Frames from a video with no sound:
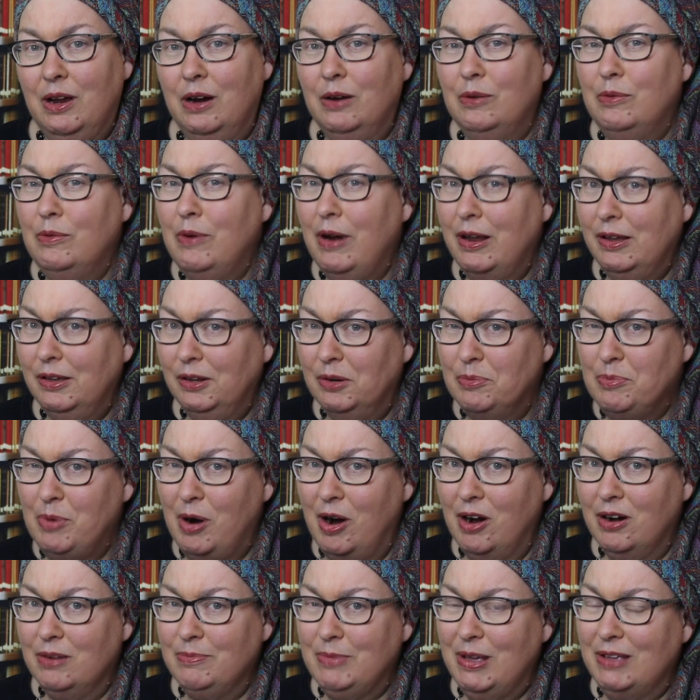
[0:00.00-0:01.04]
a regular
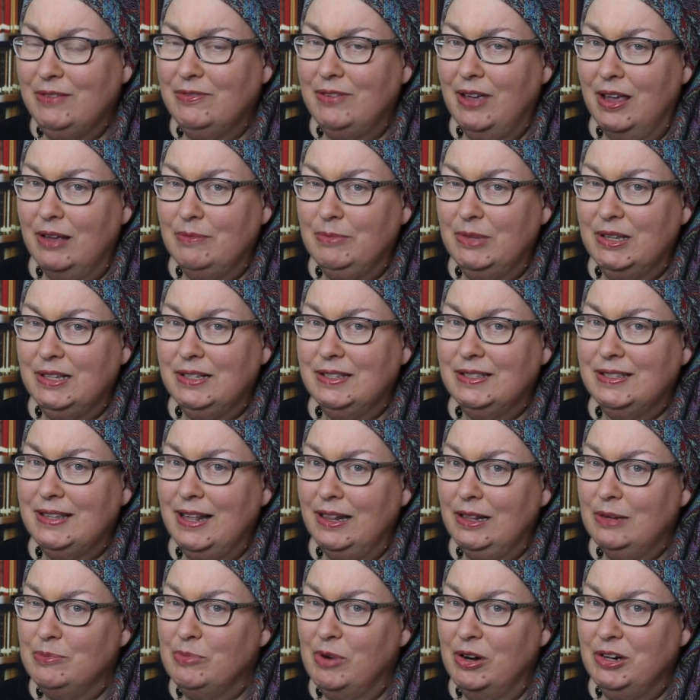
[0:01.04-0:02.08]
part of my family's
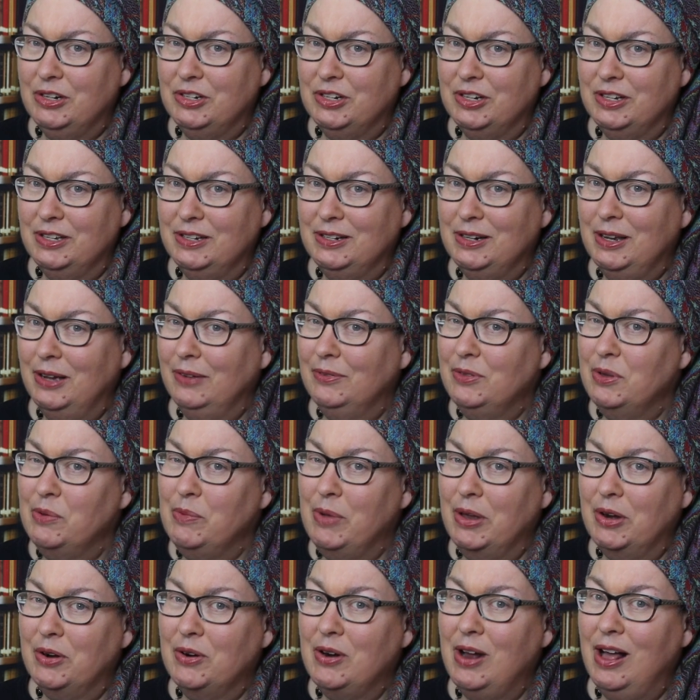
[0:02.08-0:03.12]
celebration of the
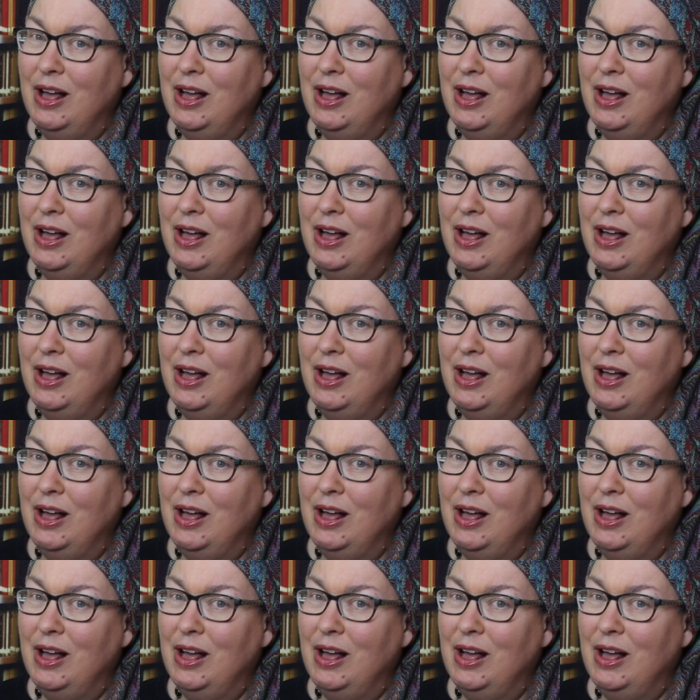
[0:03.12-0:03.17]
winter